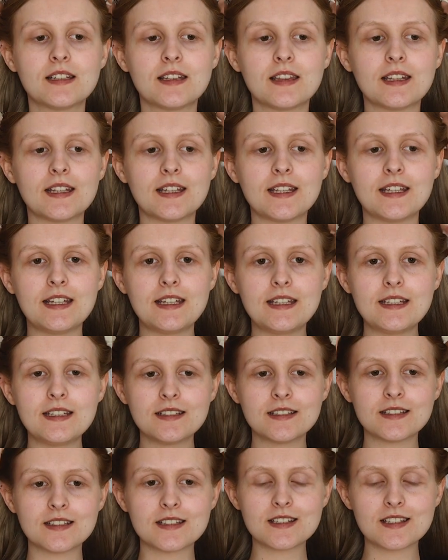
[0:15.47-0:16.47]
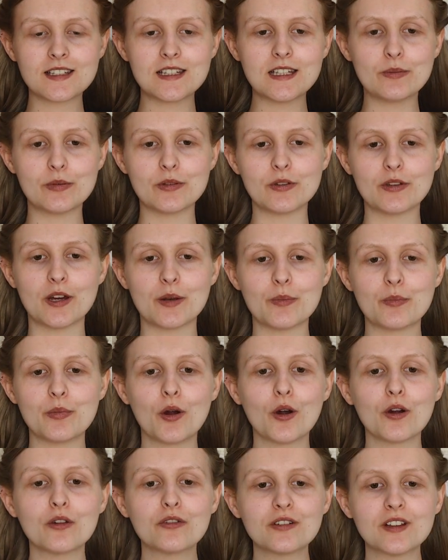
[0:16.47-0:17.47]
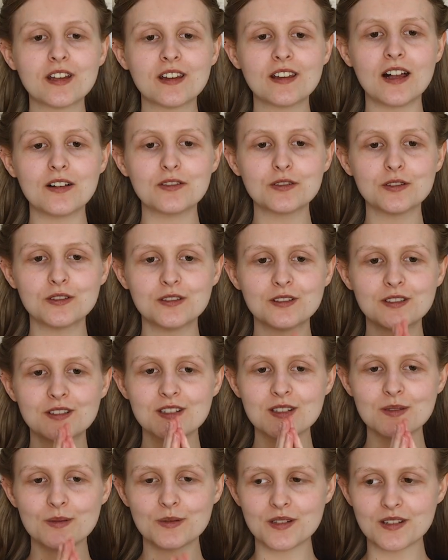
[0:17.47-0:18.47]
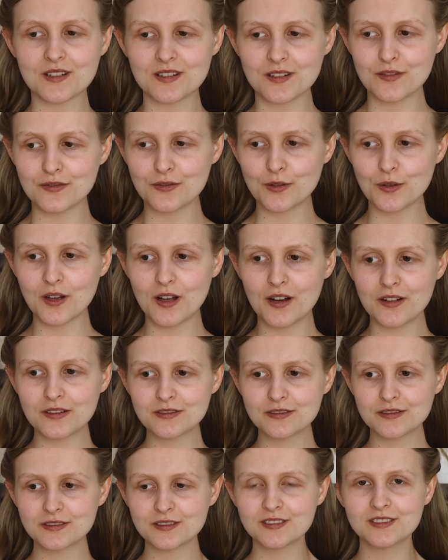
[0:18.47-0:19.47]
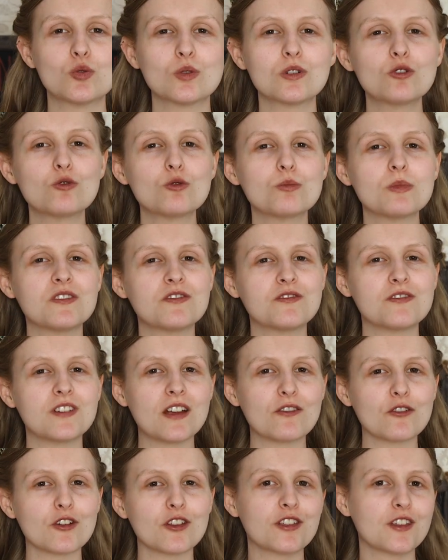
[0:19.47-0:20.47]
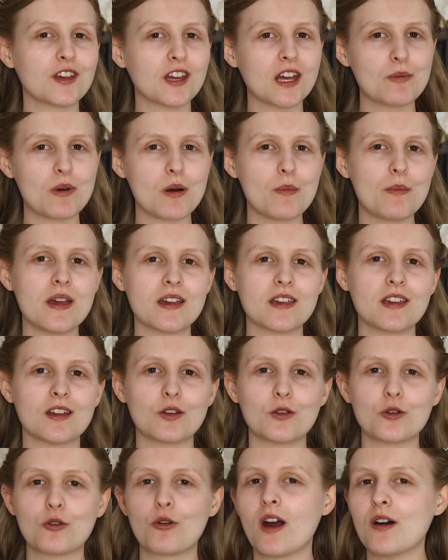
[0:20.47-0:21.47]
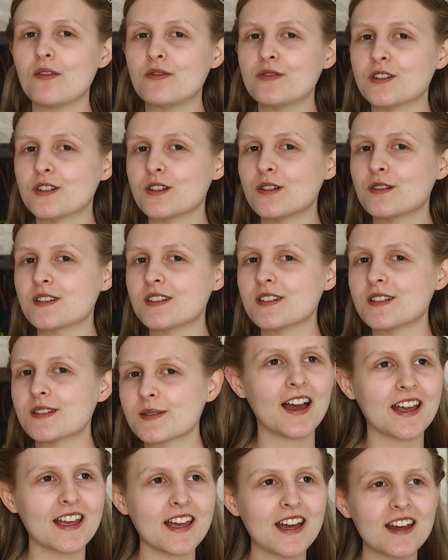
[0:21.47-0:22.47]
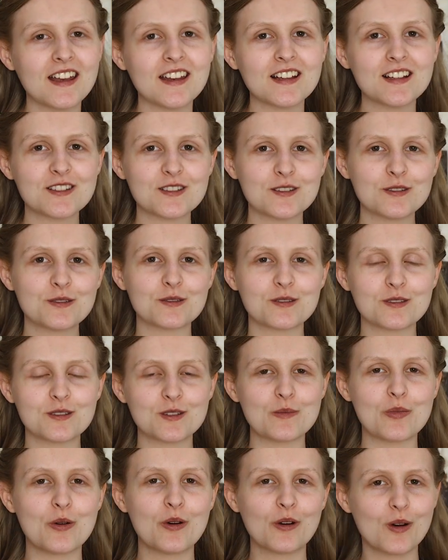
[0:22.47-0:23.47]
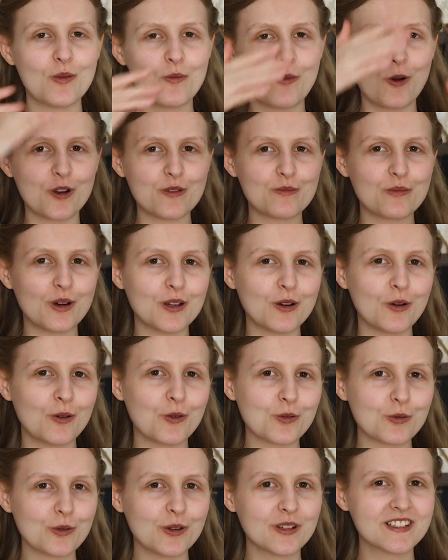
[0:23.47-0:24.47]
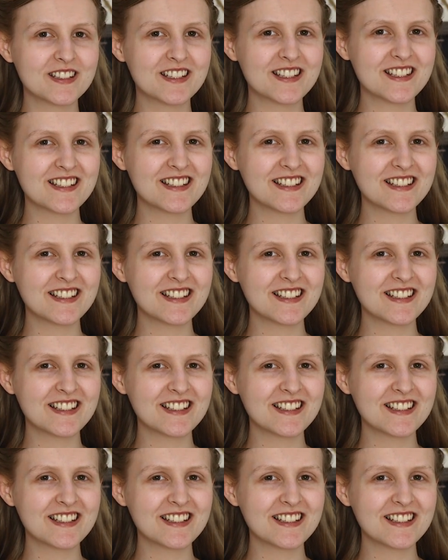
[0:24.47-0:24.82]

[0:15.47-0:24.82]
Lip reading: The key is to keeping your head perfectly level so it does not fall off. Do you want to know what my favourite thing about making new crown videos is? I get an excuse to put on one of my old ones.